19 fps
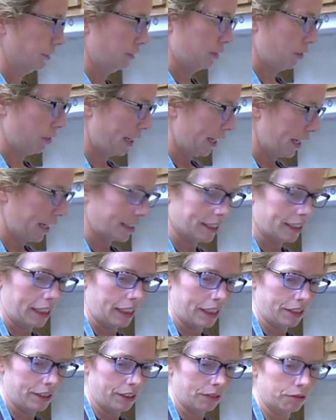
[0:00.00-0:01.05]
Okay, as I
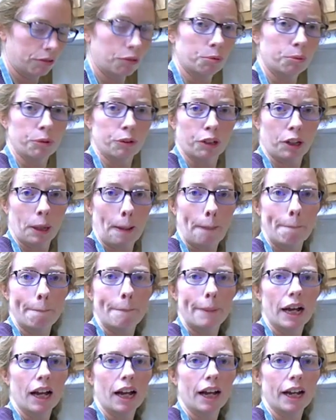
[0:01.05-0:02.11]
had said before,
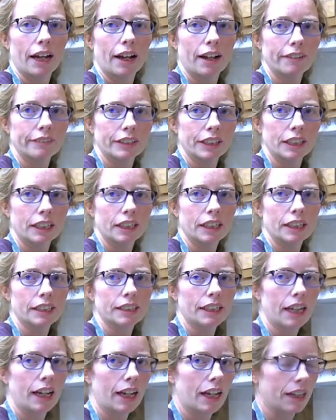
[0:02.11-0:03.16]
my oven
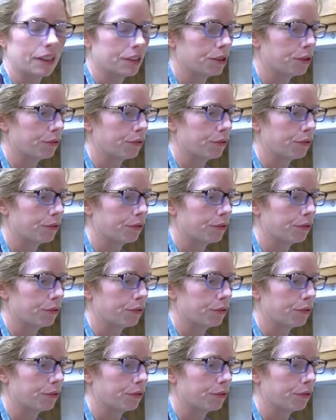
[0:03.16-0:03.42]
is at